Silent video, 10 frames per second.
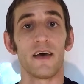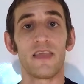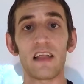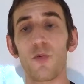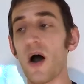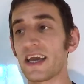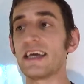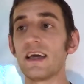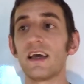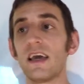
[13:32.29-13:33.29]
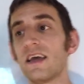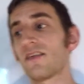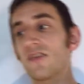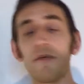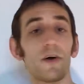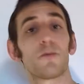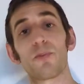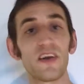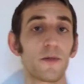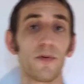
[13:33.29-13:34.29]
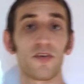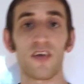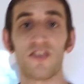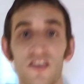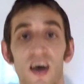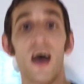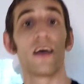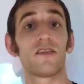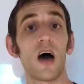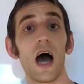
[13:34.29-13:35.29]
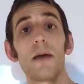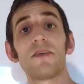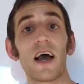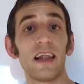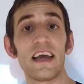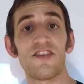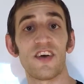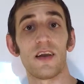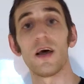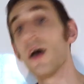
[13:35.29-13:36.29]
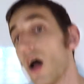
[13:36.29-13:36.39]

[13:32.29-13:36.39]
That's why he discovered principles such as time dilation,